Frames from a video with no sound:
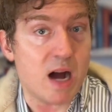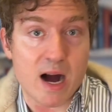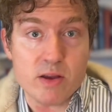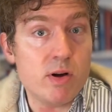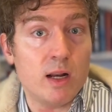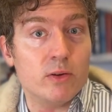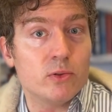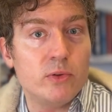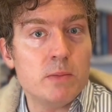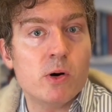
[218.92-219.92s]
are you
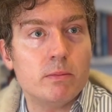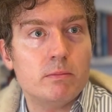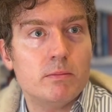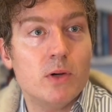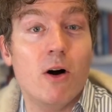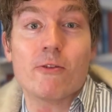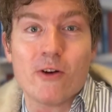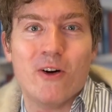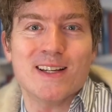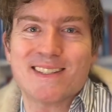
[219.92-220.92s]
allowed to read more? Of
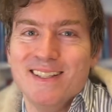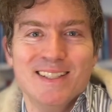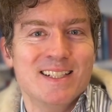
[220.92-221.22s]
course.